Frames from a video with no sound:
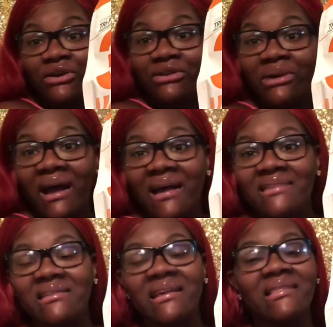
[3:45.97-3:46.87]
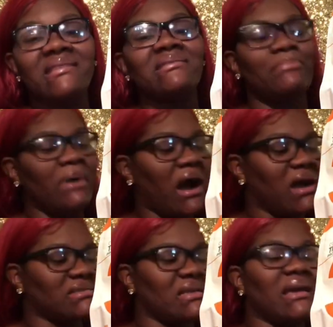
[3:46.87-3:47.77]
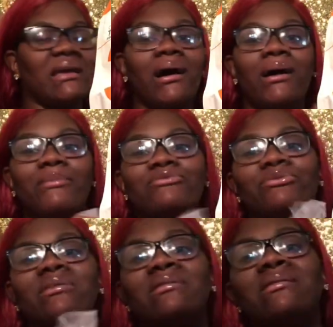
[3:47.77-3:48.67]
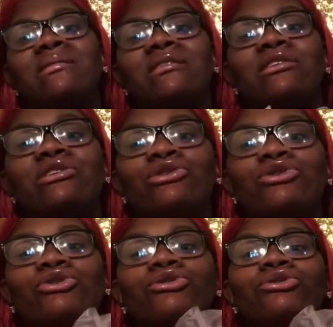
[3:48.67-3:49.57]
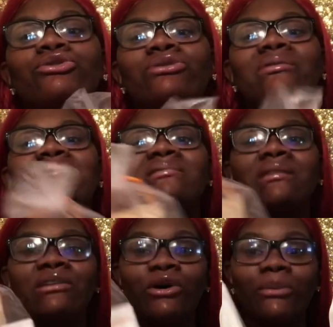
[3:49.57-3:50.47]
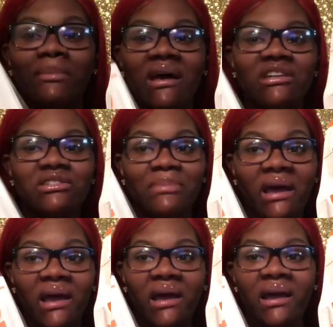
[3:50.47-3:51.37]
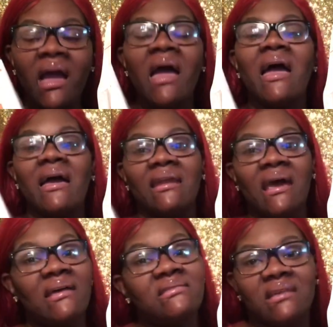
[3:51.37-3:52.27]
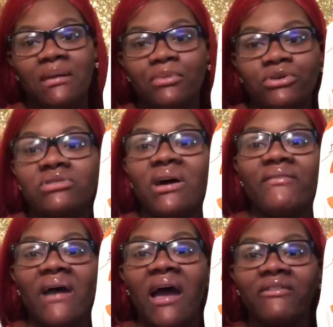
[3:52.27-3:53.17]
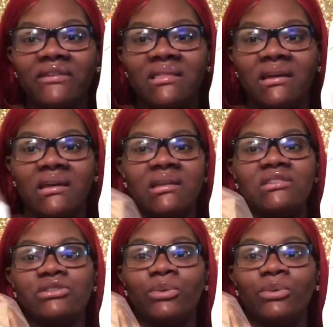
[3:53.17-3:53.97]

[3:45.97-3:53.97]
you guys, in this box, it comes with the cutest little mesh bag and it has samples of everything in it.